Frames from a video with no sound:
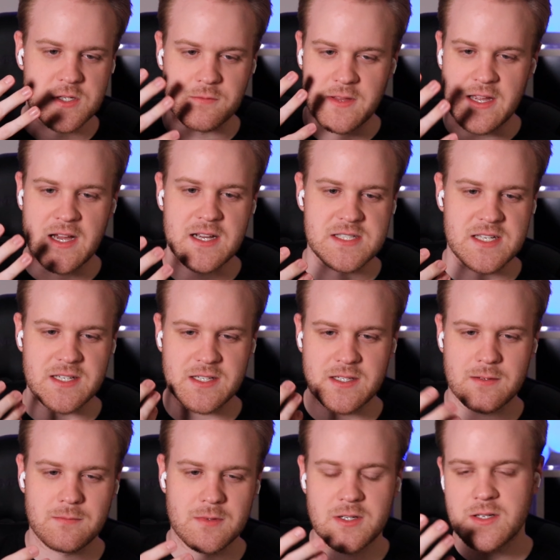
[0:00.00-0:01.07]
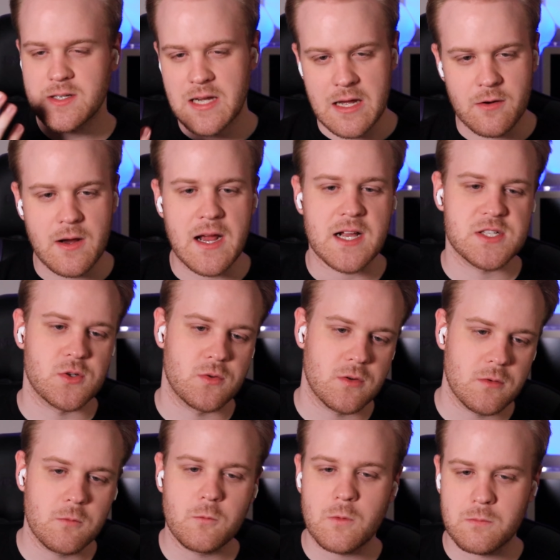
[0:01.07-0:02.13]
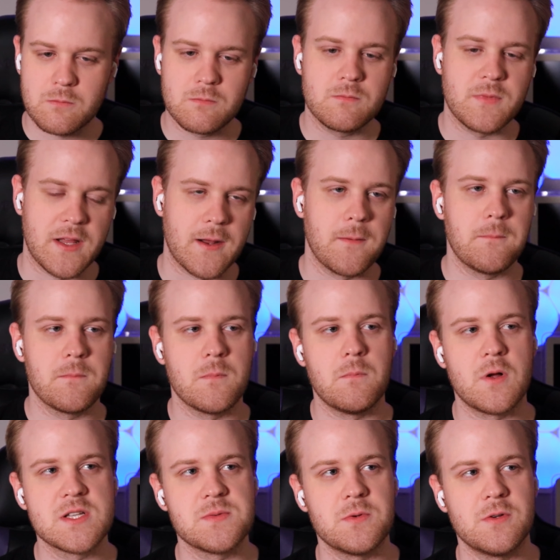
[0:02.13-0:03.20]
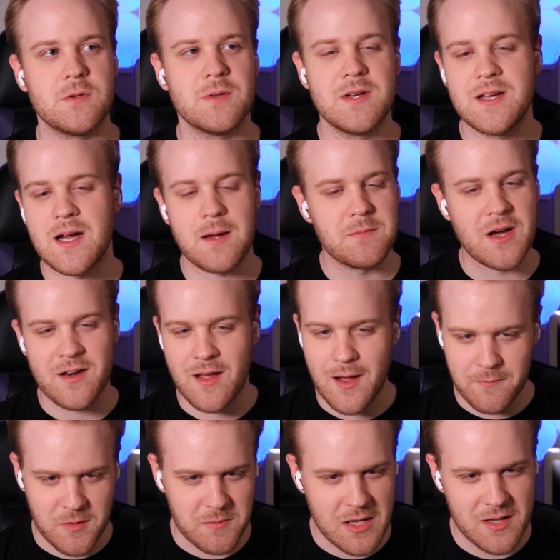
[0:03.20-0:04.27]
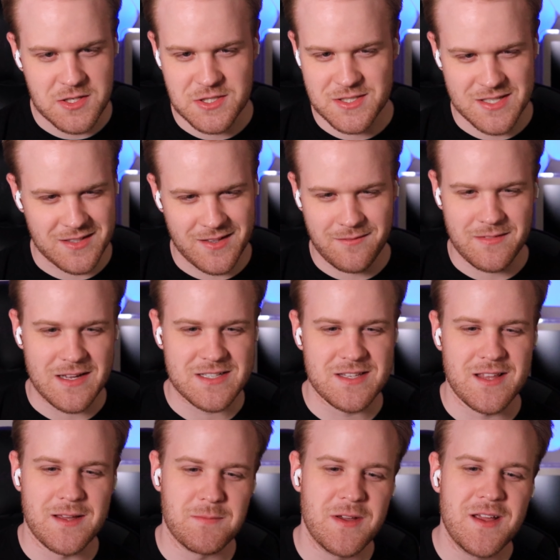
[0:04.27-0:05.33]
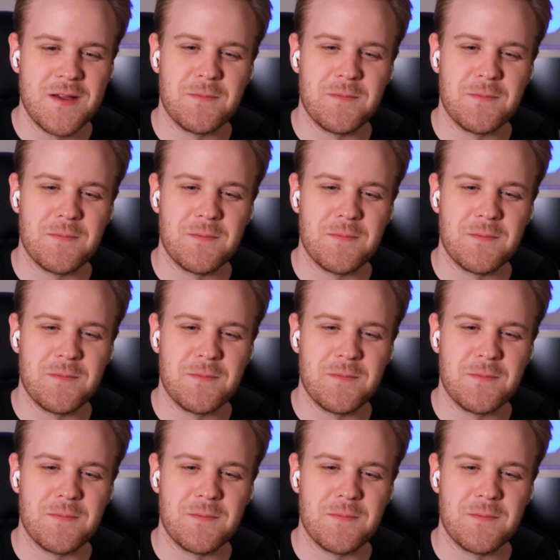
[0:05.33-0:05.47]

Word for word: of the eyes, like cataracts or you know multiple. I'm not an ophthalmologist. I leave that to them.